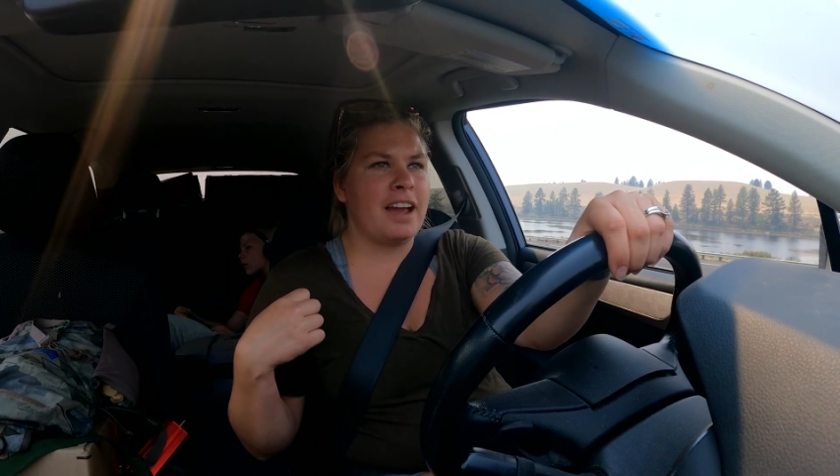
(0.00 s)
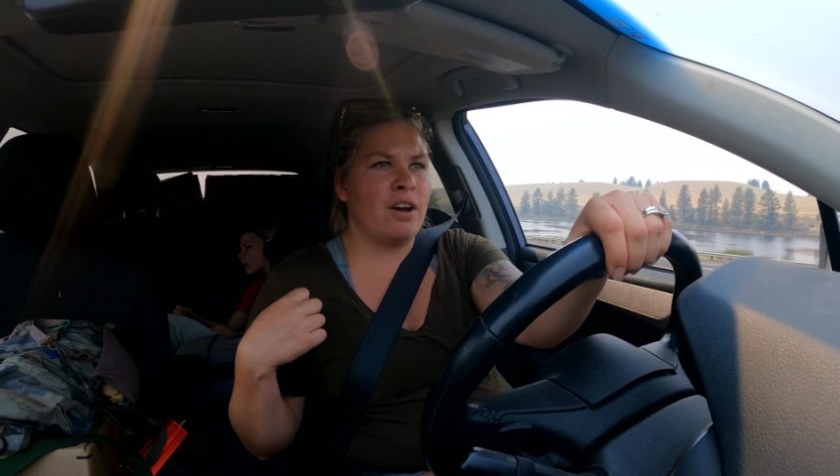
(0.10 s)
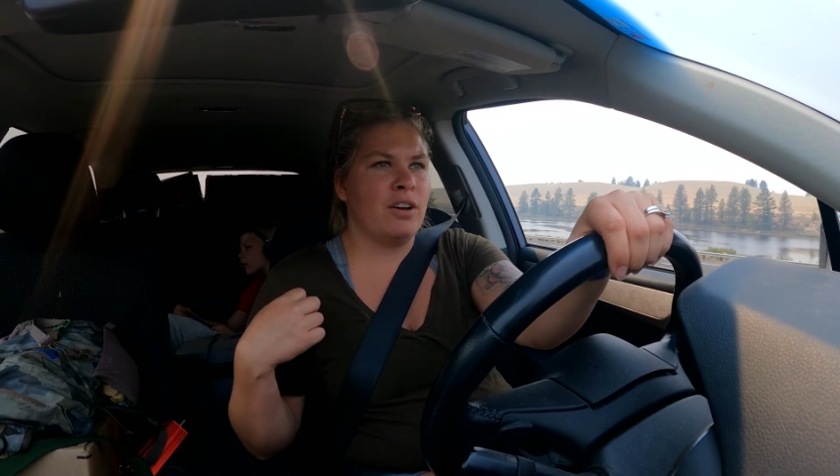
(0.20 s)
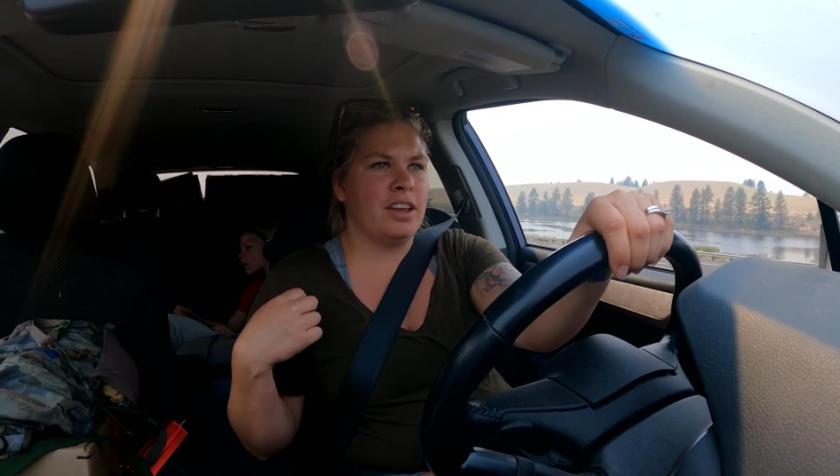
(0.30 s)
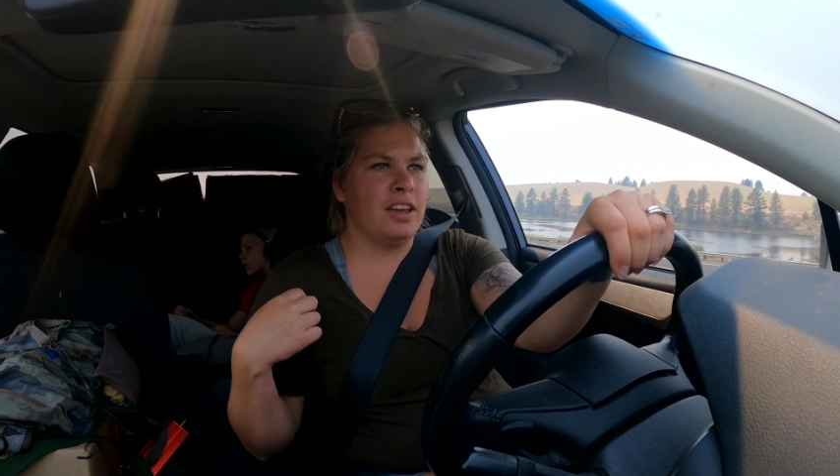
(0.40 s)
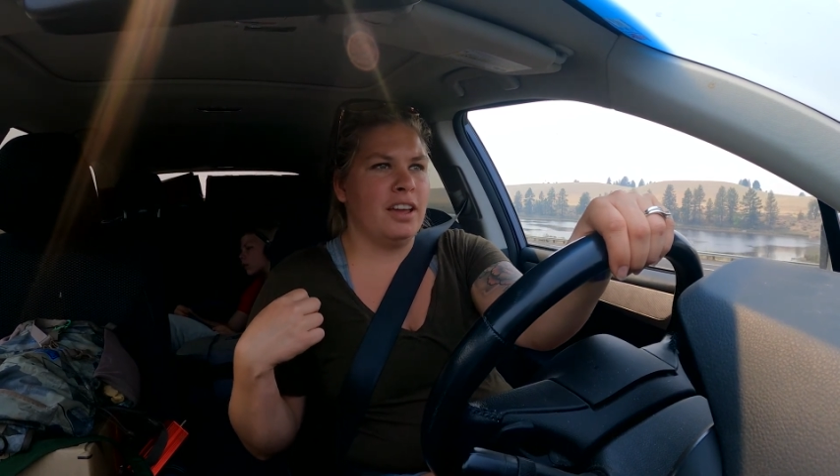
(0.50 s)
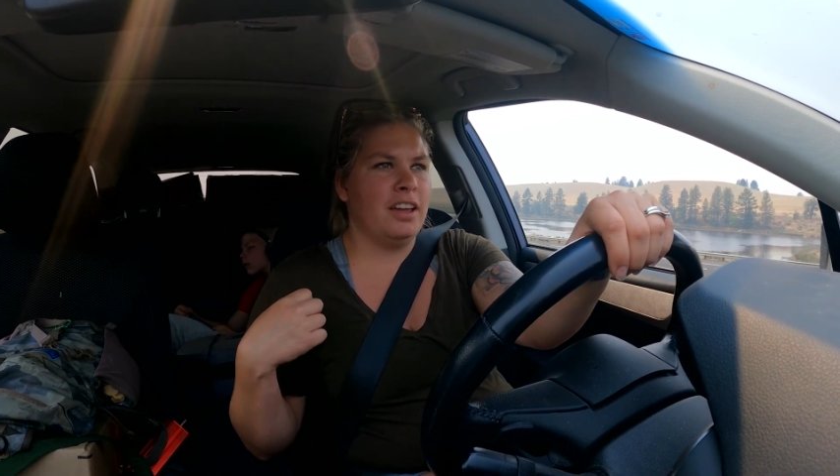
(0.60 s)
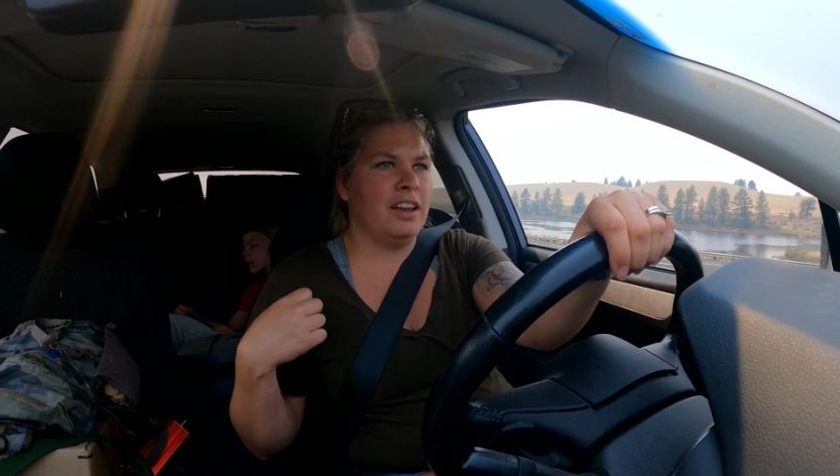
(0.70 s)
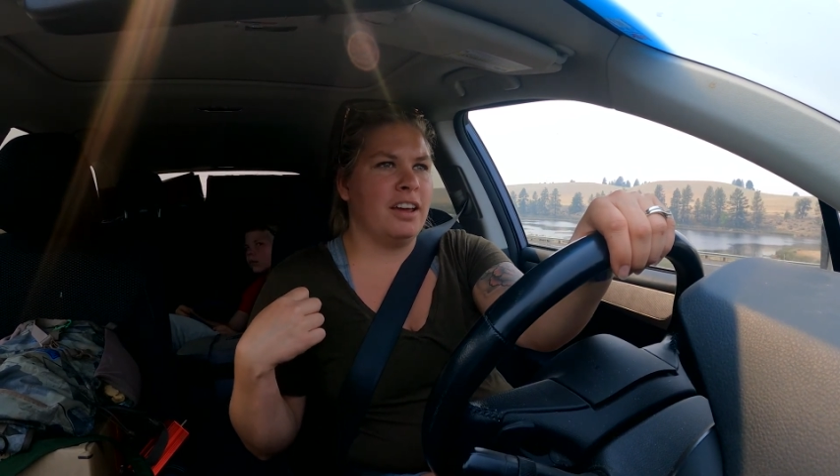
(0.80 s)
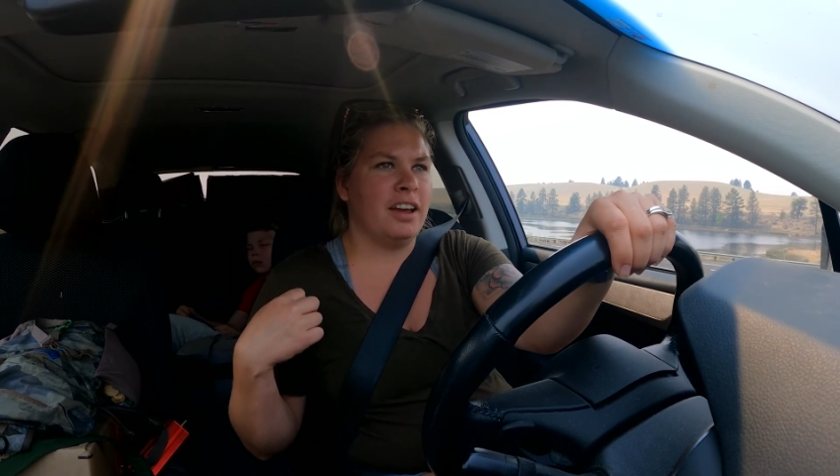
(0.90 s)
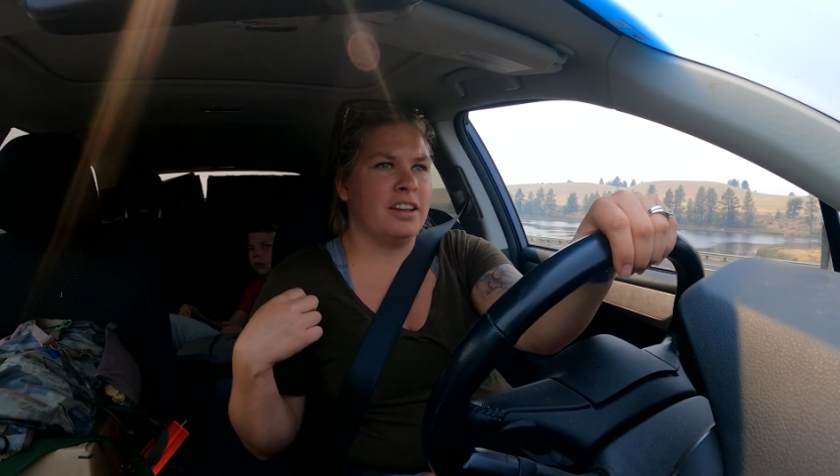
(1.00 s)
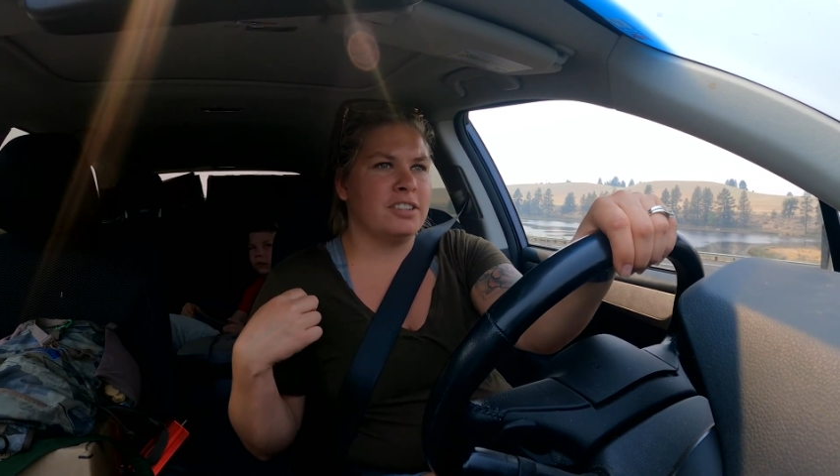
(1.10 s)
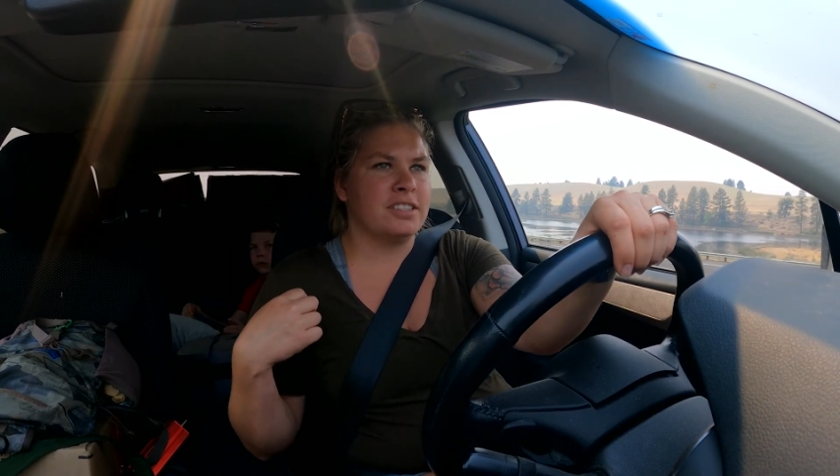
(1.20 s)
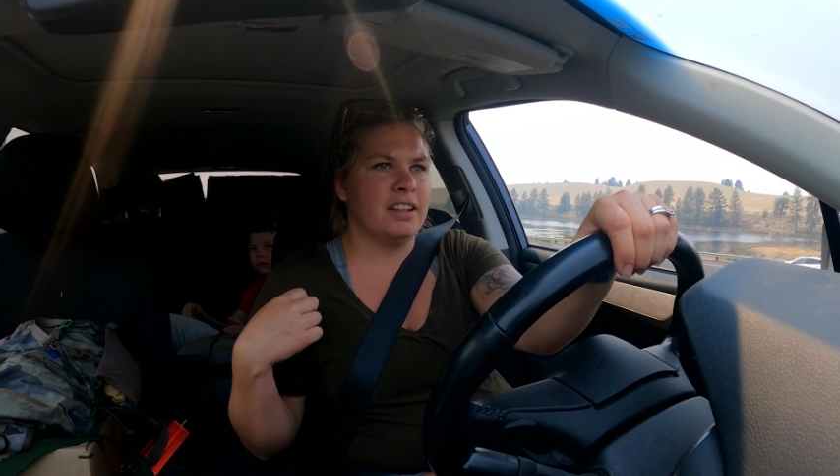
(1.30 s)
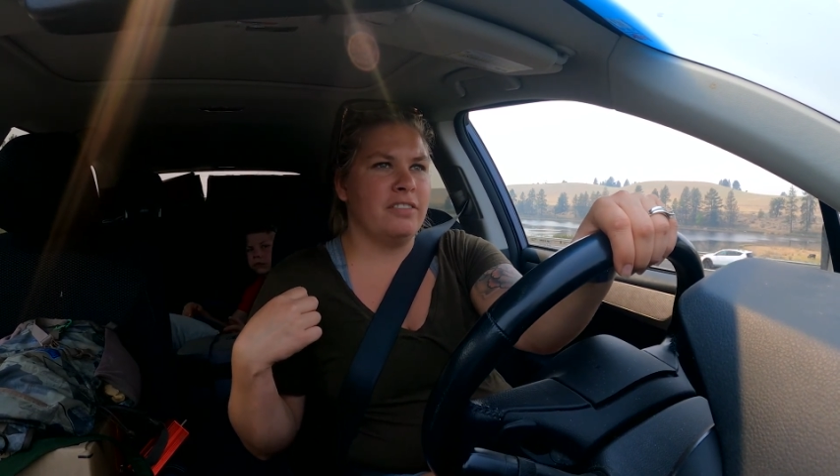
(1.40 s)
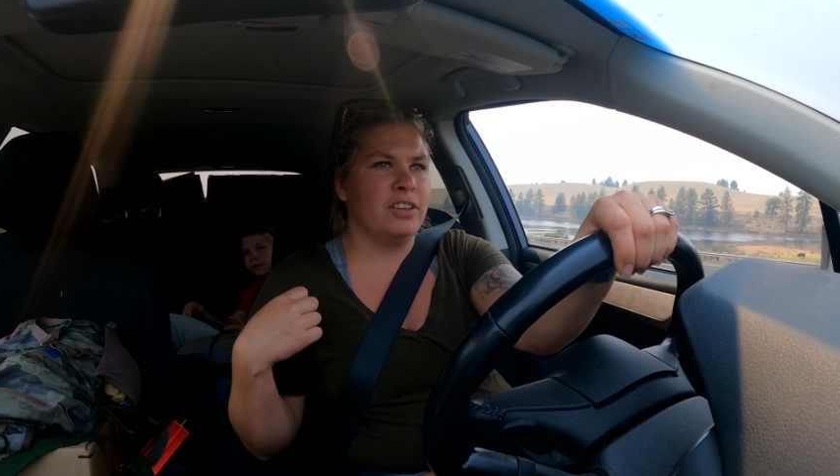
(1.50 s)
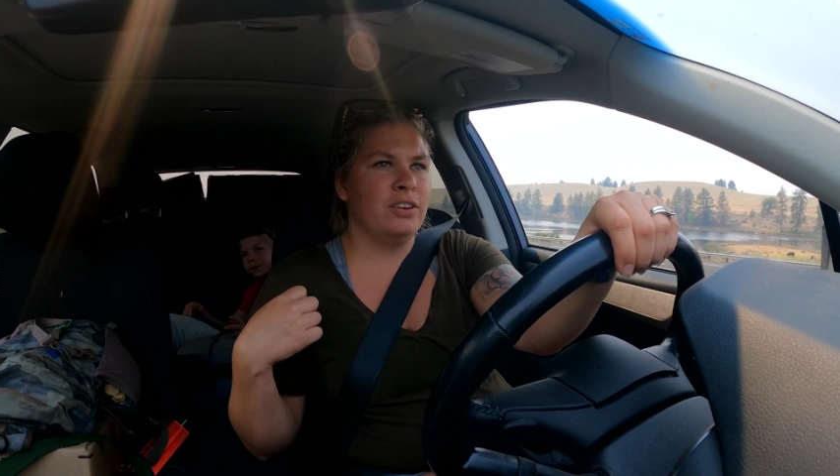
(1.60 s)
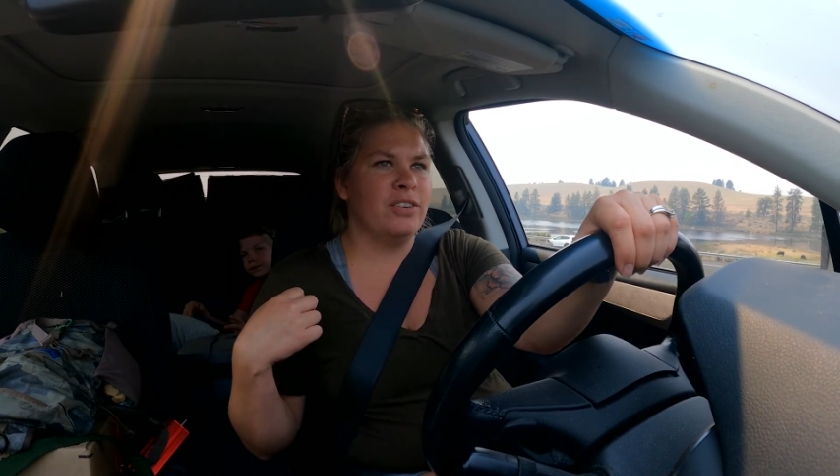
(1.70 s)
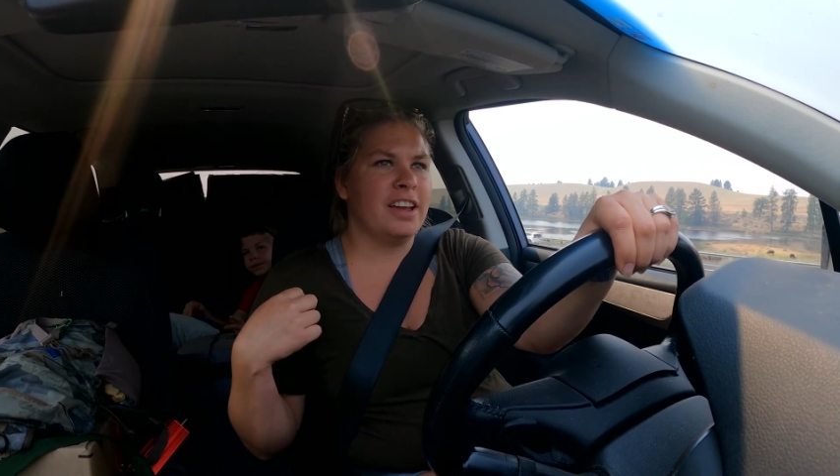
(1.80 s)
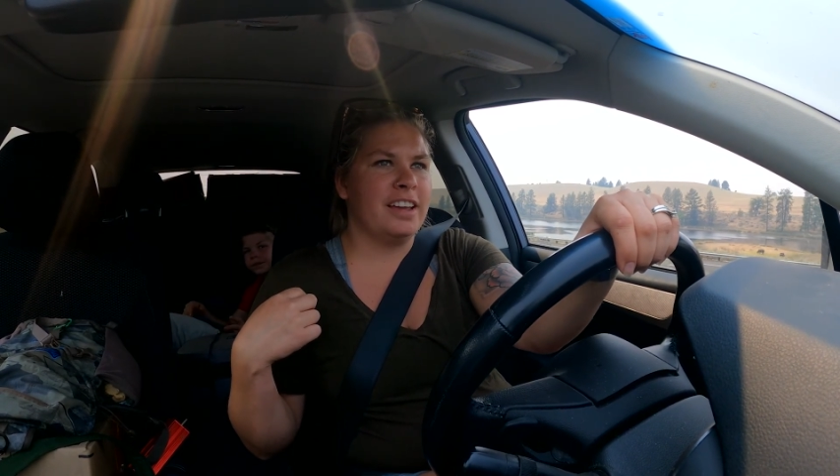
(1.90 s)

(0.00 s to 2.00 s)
out and I just love you